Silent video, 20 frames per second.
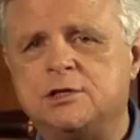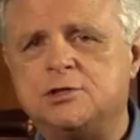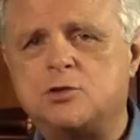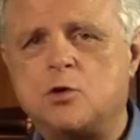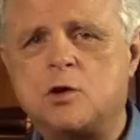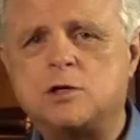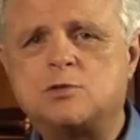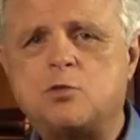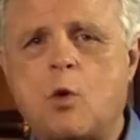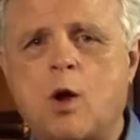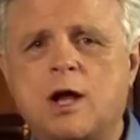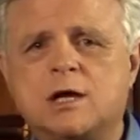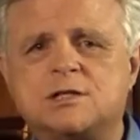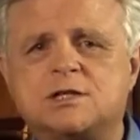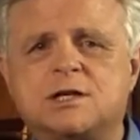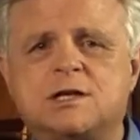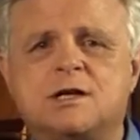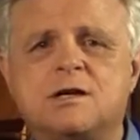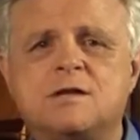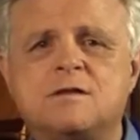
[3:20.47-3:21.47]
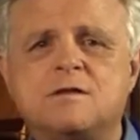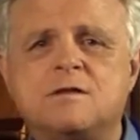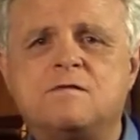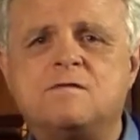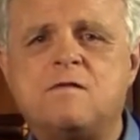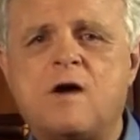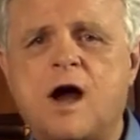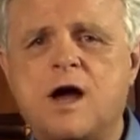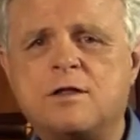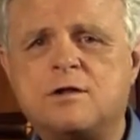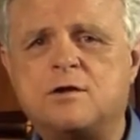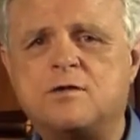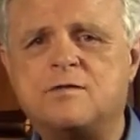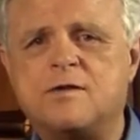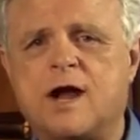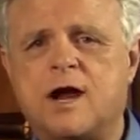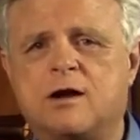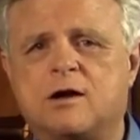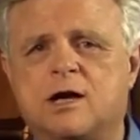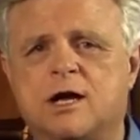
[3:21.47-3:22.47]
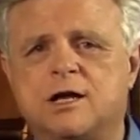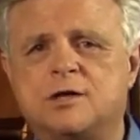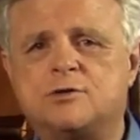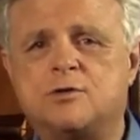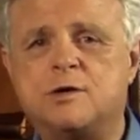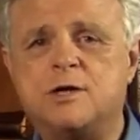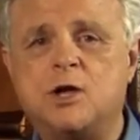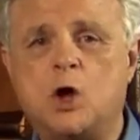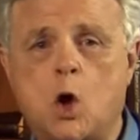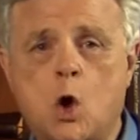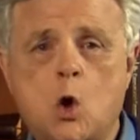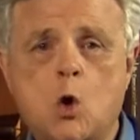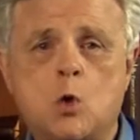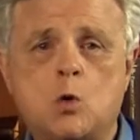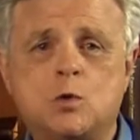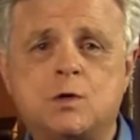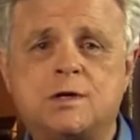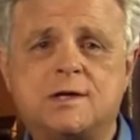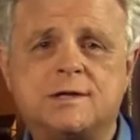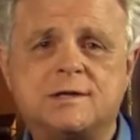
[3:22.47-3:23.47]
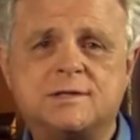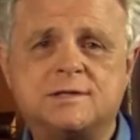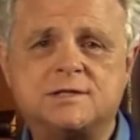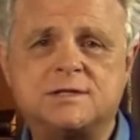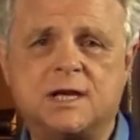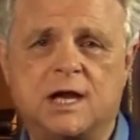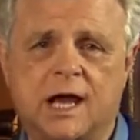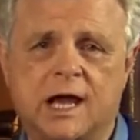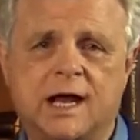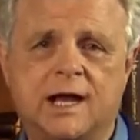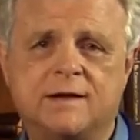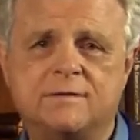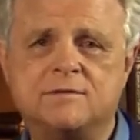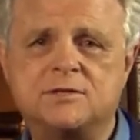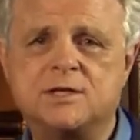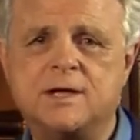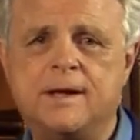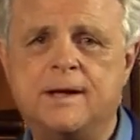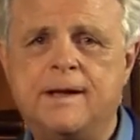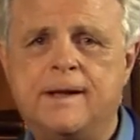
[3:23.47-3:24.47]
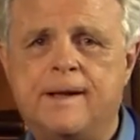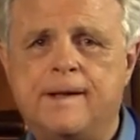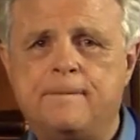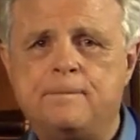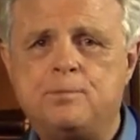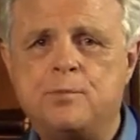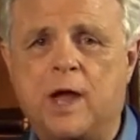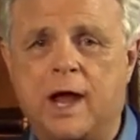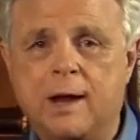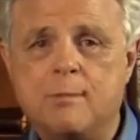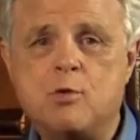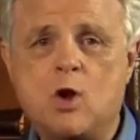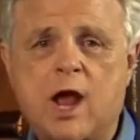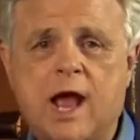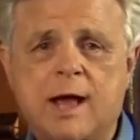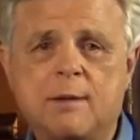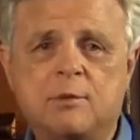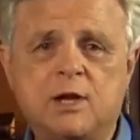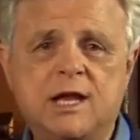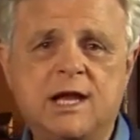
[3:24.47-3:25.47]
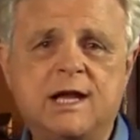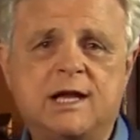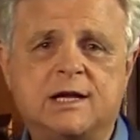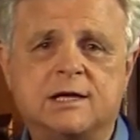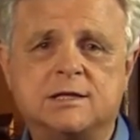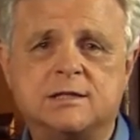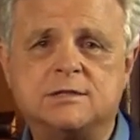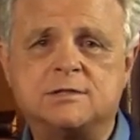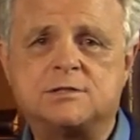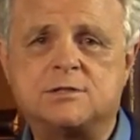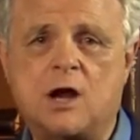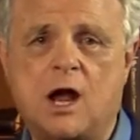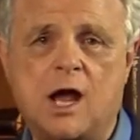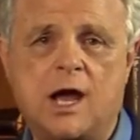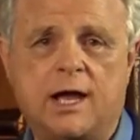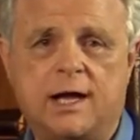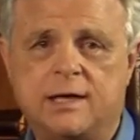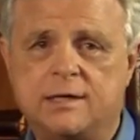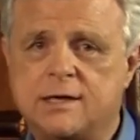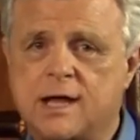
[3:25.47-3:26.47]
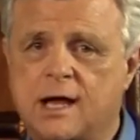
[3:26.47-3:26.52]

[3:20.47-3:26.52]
George Washington, the father of our country, owned slaves. Abraham Lincoln, trying